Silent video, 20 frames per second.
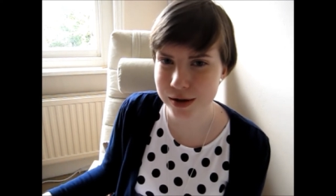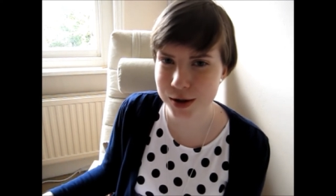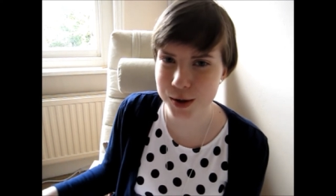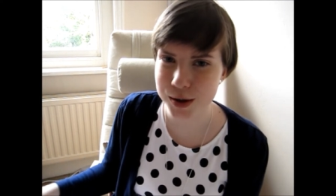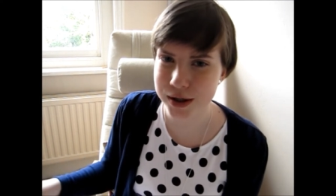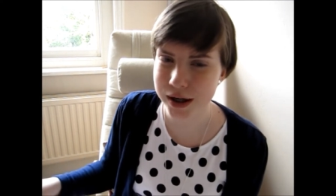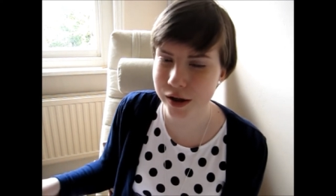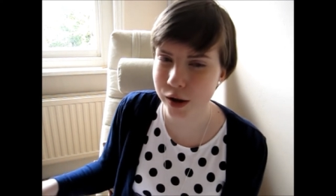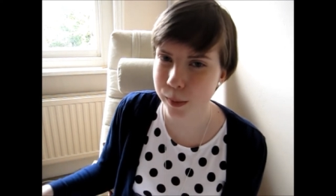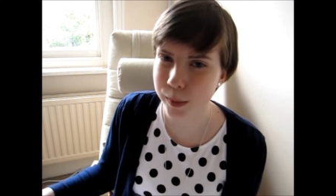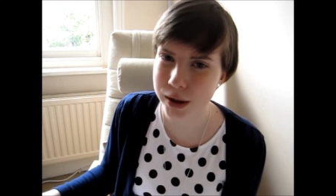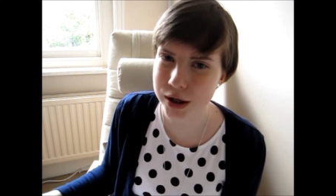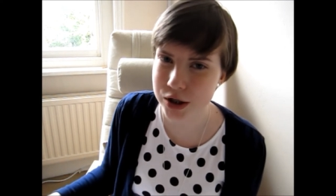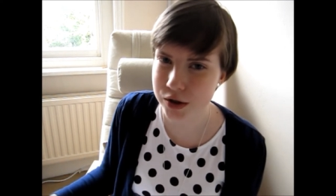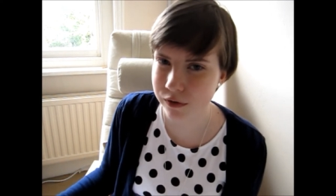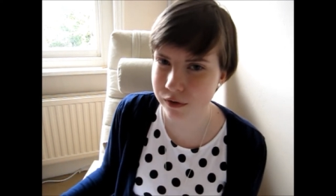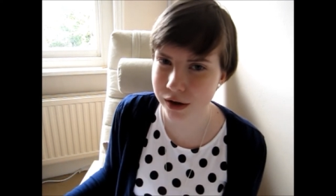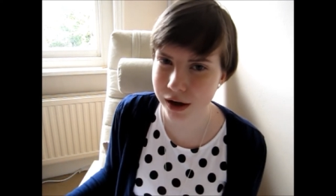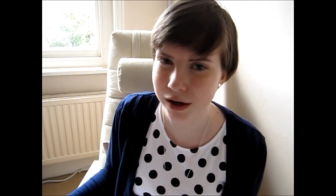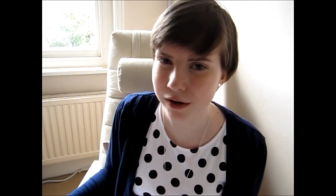So it's like the
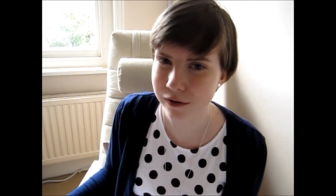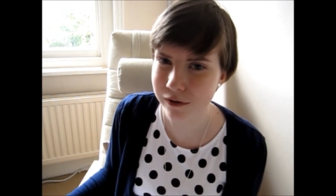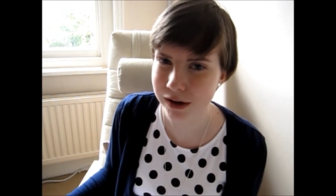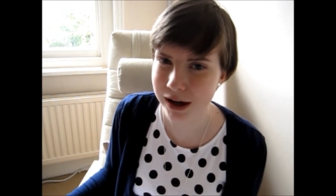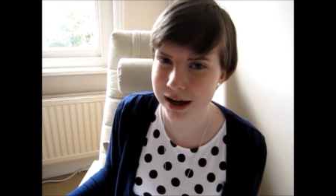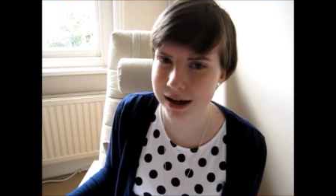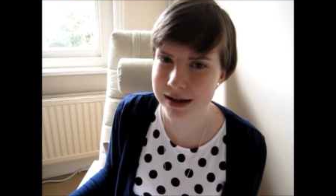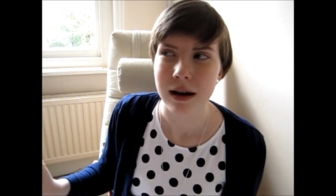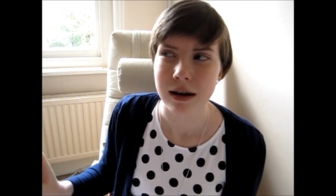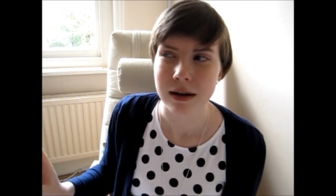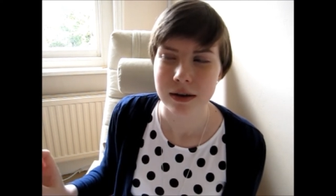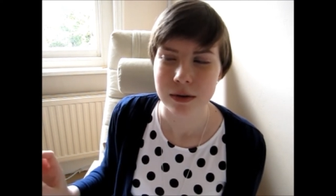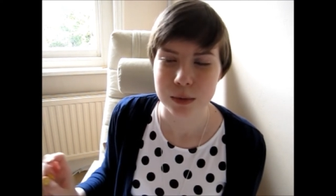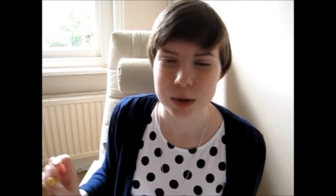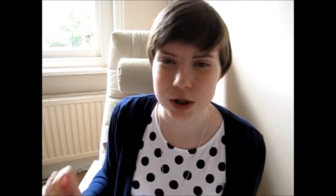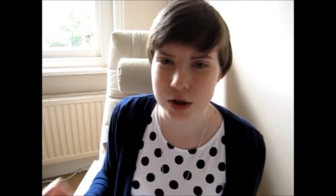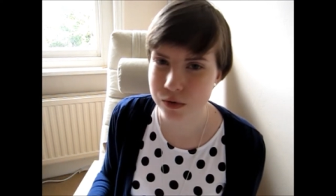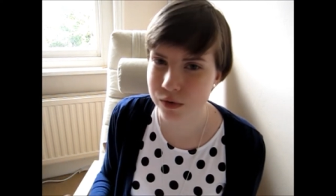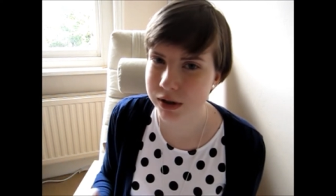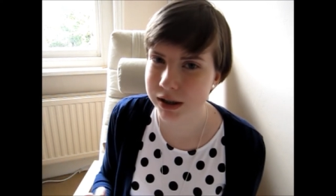butterfly effect
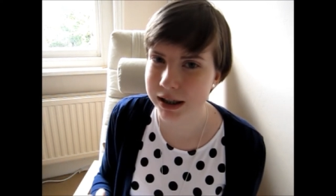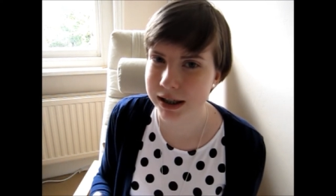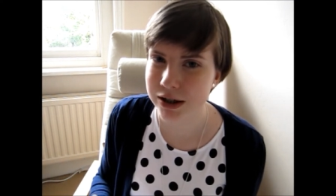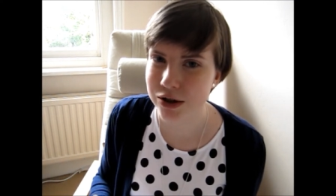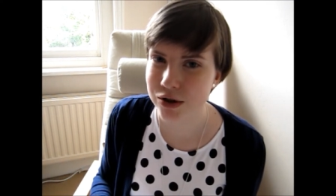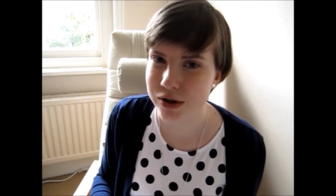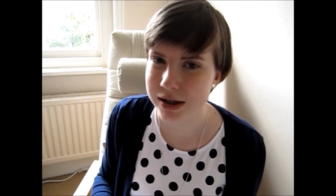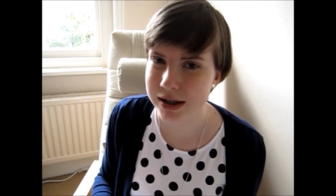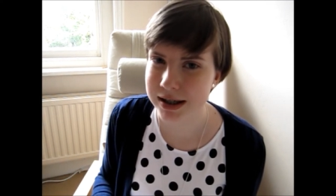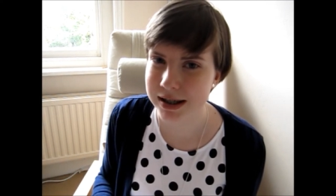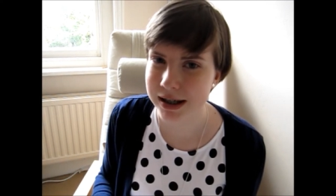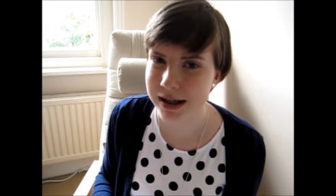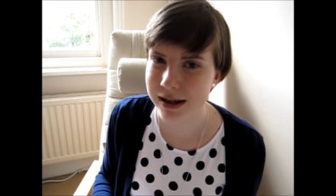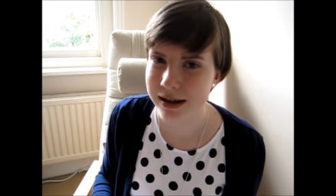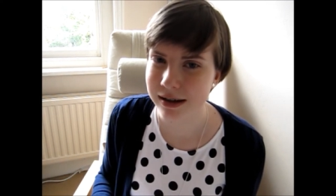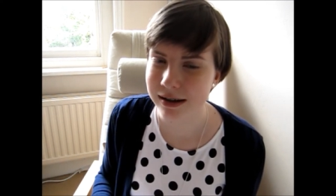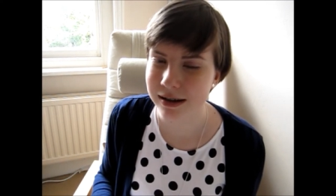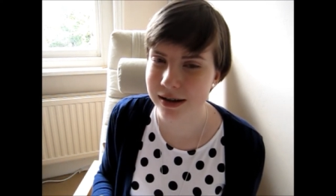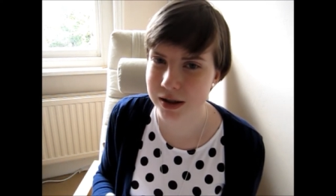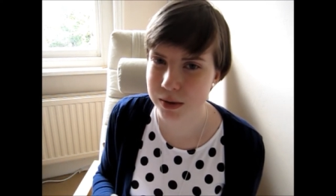which is really
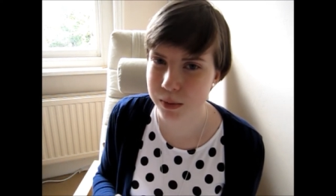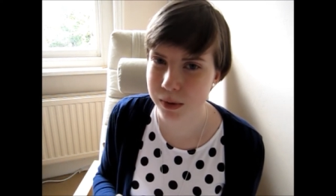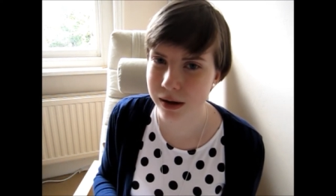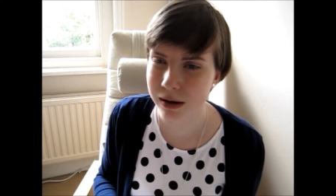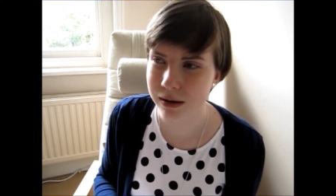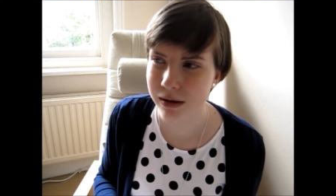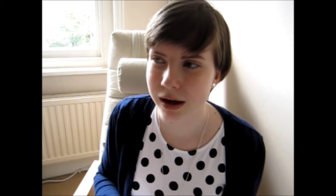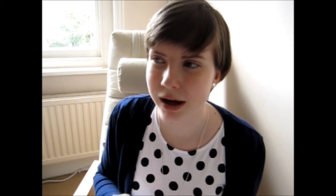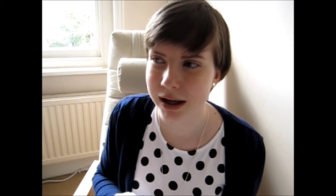interesting as well.